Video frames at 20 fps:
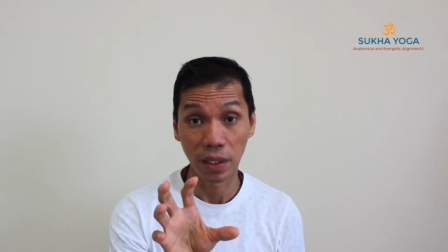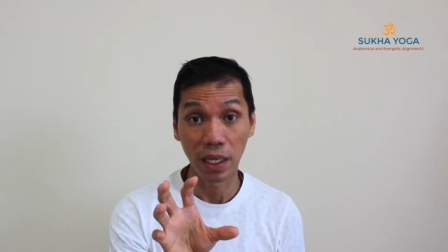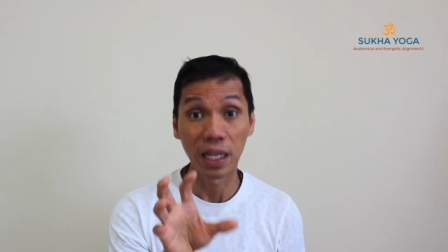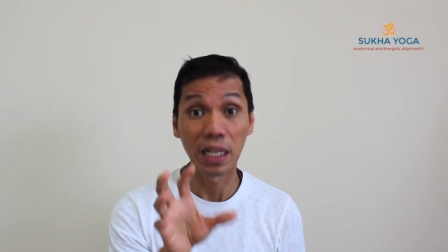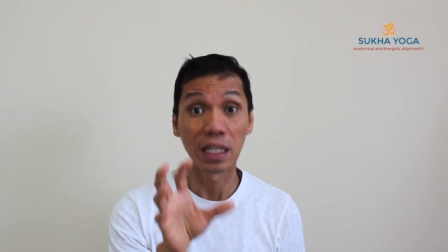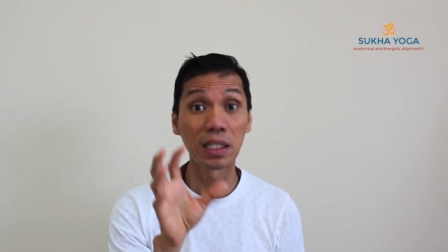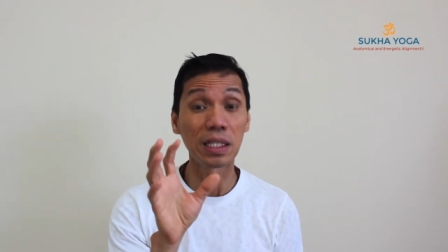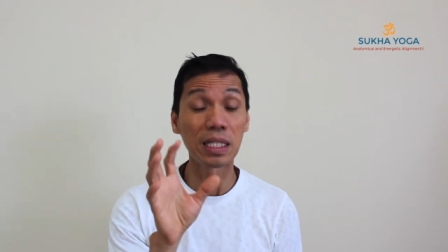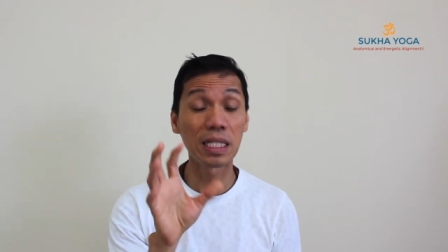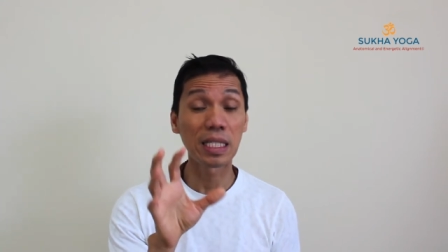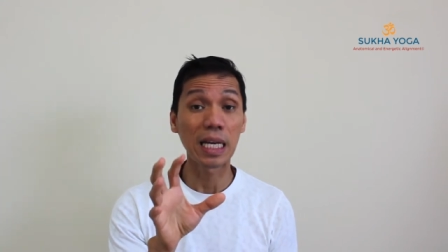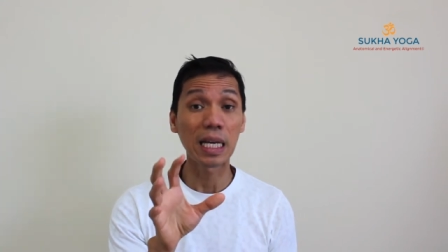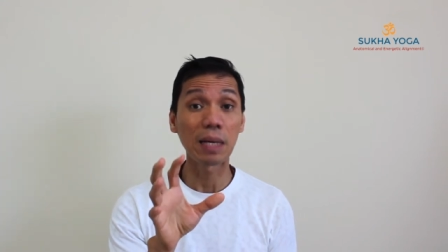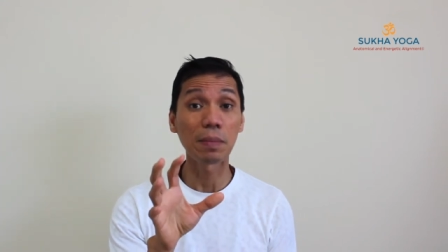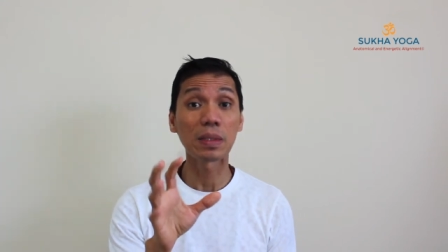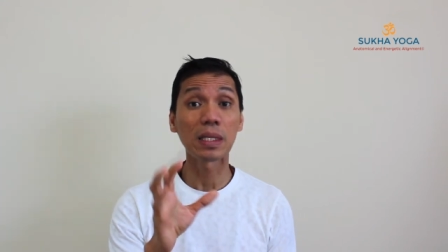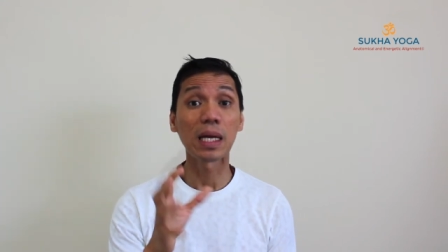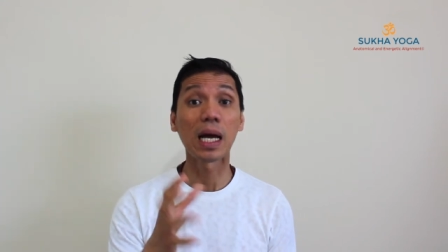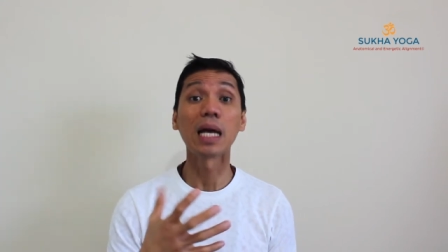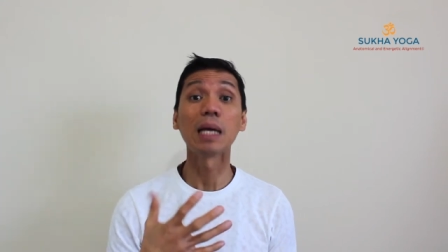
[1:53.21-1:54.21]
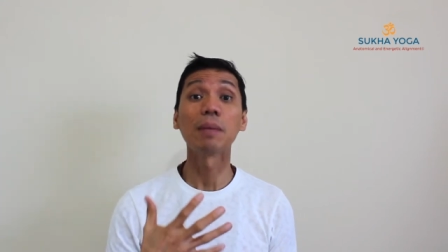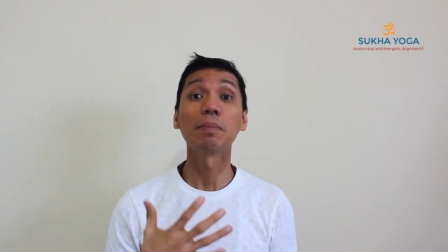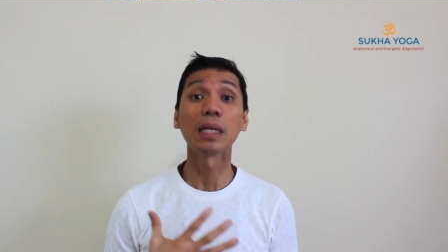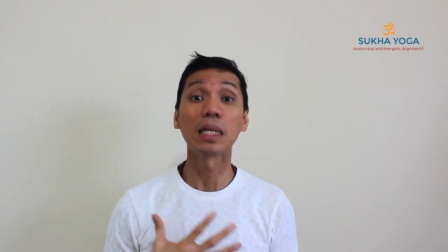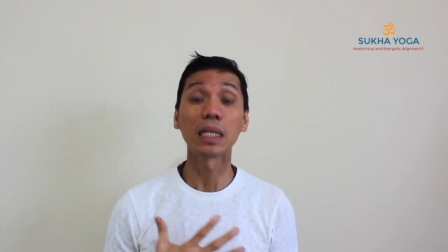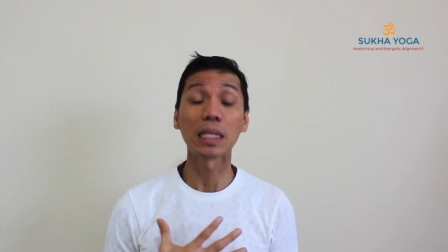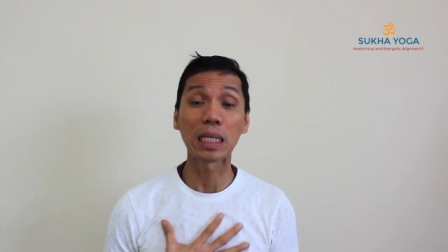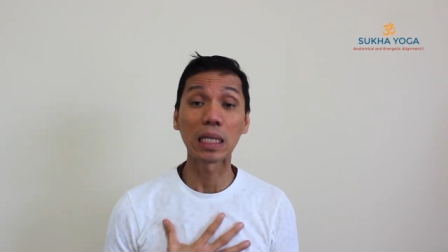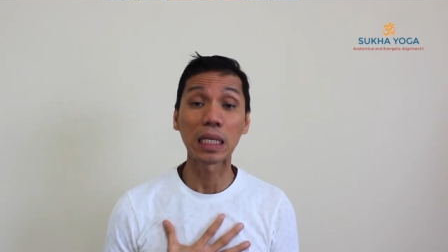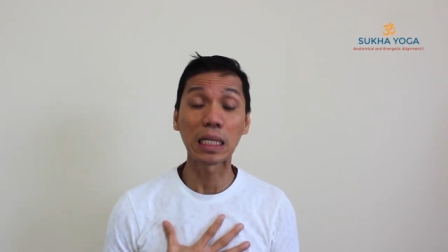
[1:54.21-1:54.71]
And at the same time,
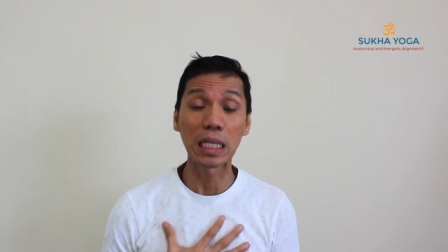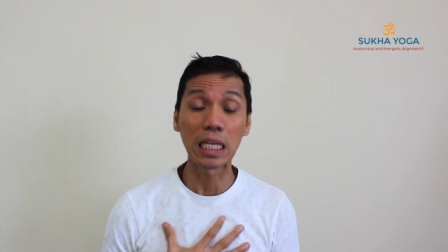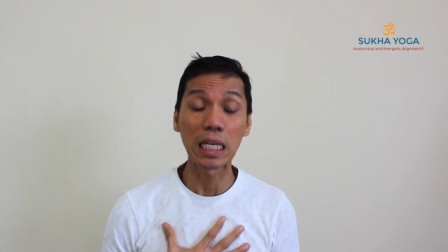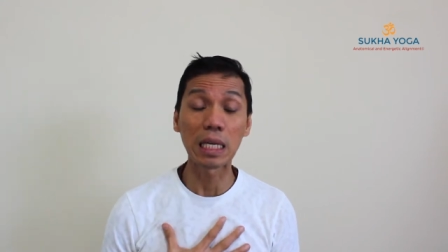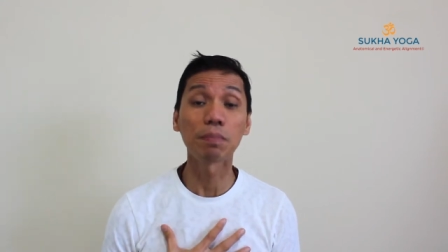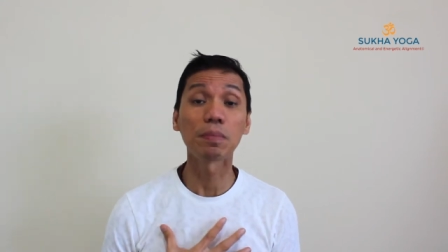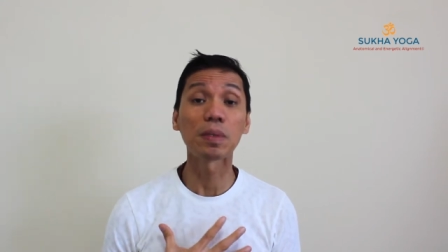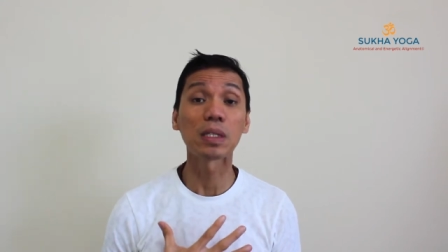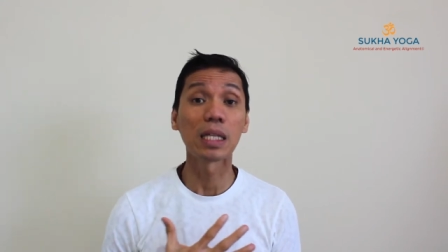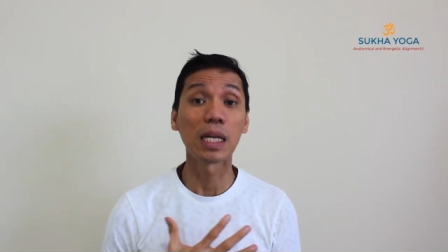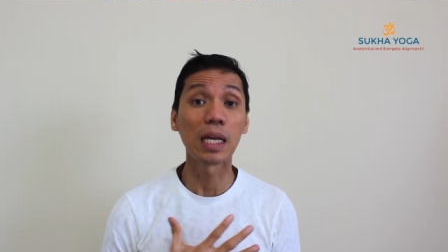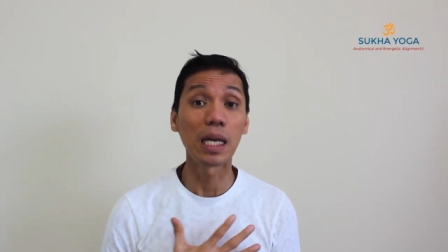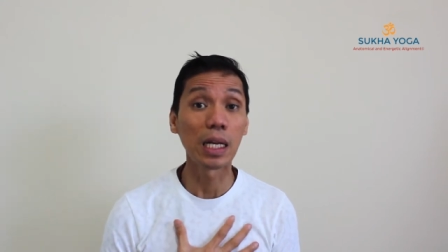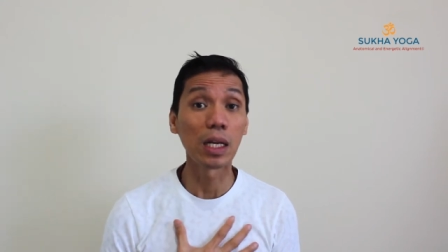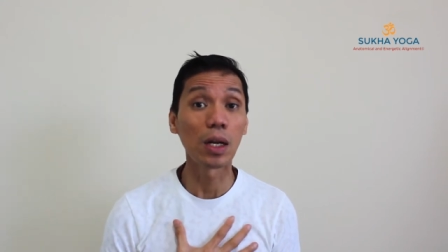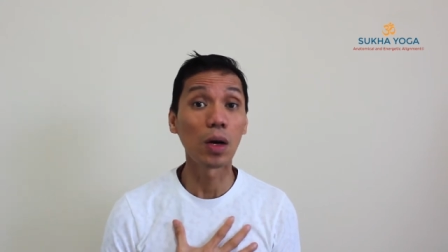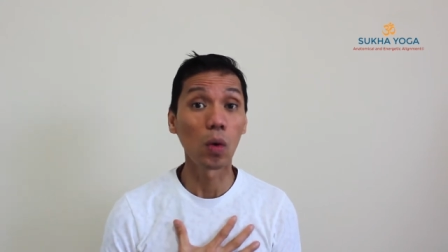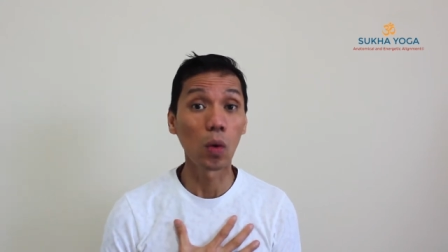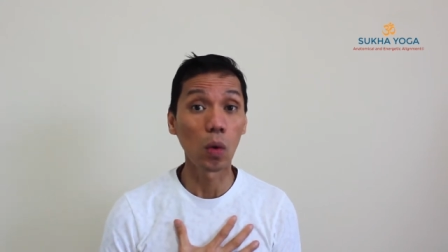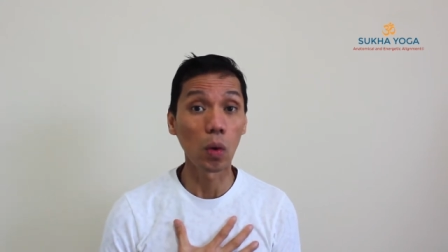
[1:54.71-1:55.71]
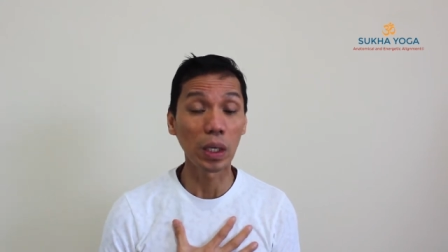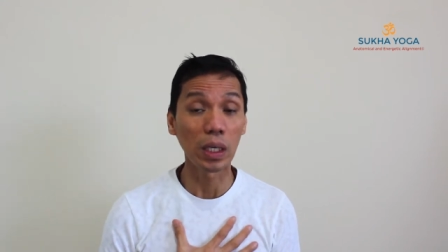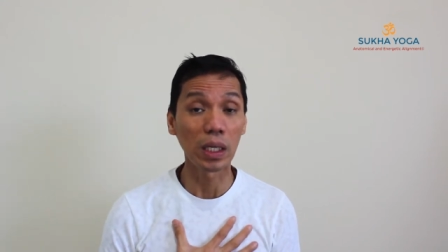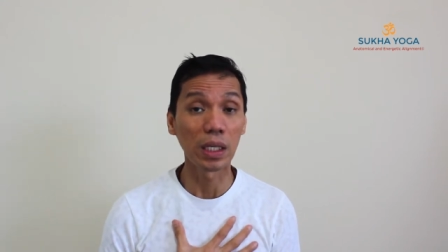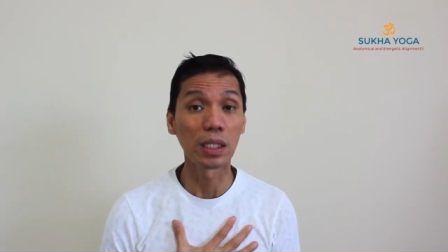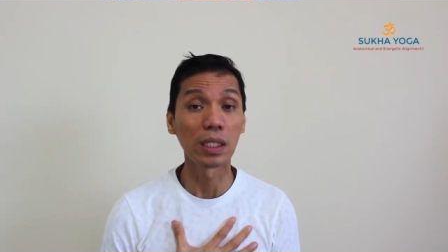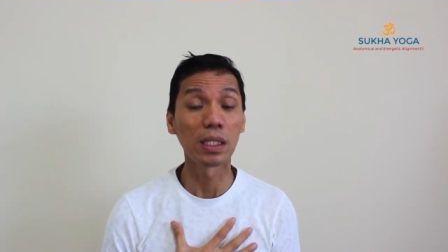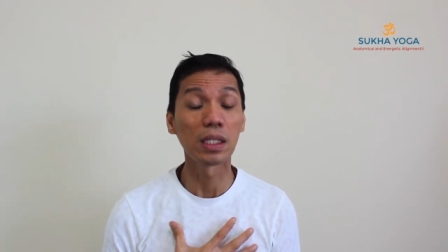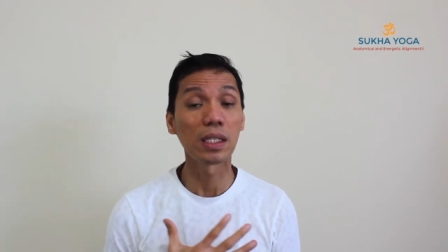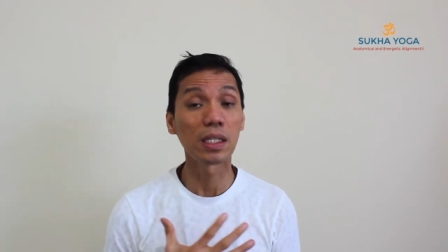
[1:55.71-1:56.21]
it keeps the inner
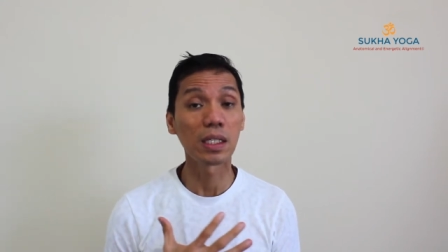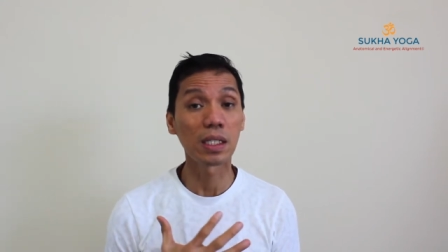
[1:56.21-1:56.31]
organs,